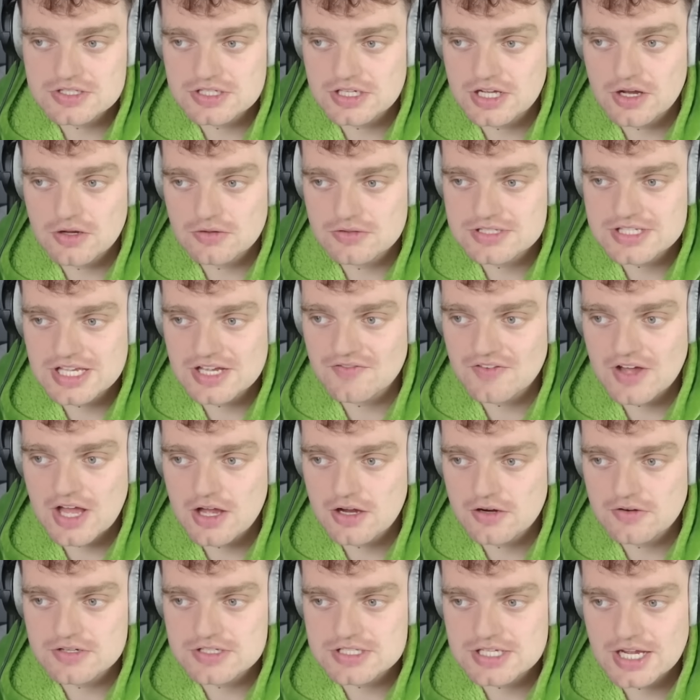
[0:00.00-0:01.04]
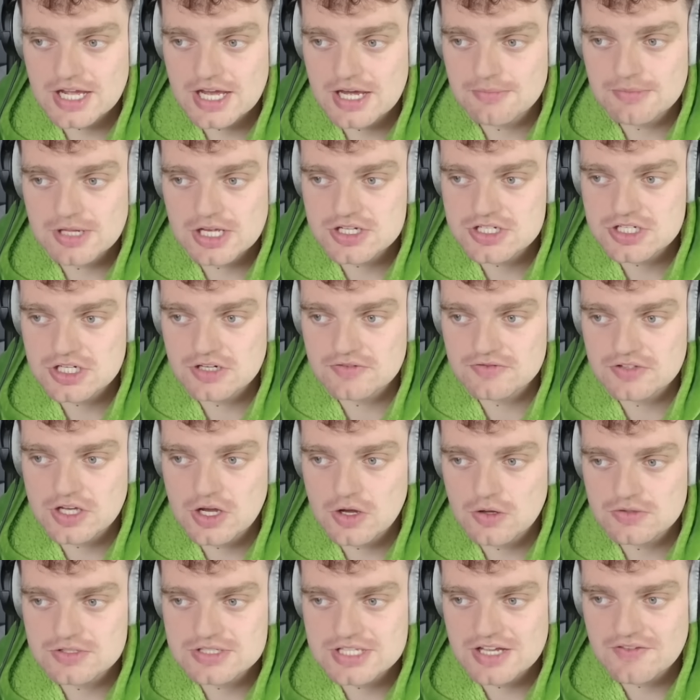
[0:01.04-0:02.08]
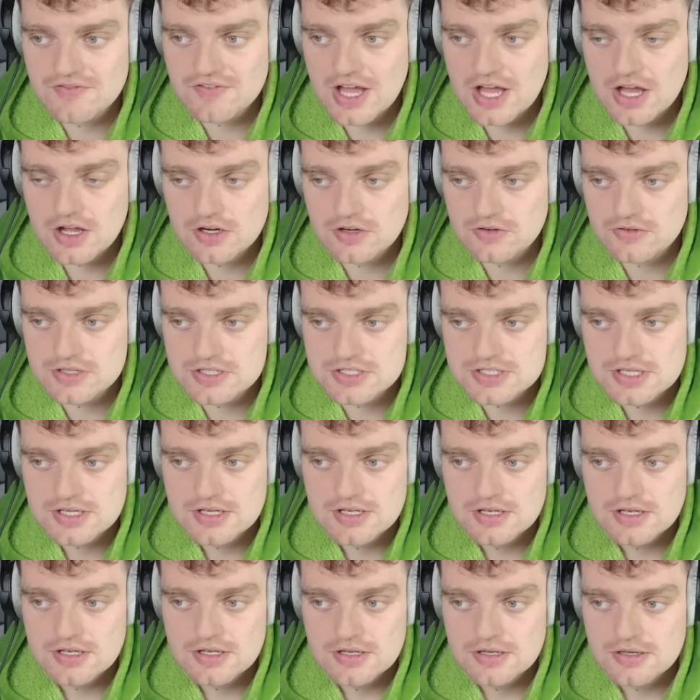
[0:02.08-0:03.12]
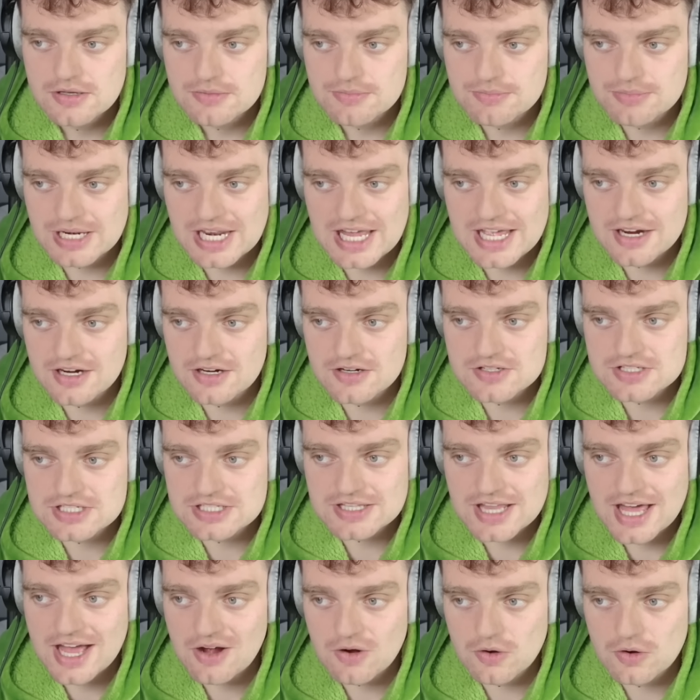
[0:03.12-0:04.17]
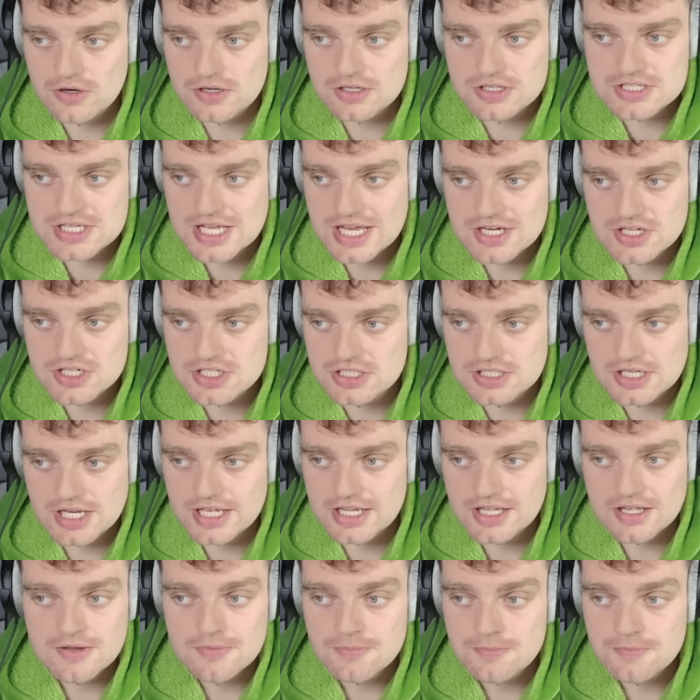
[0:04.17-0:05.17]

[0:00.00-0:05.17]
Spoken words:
The Golden State Valkyries, like, I'm not sure if the Golden State Valkyries players and that organization, like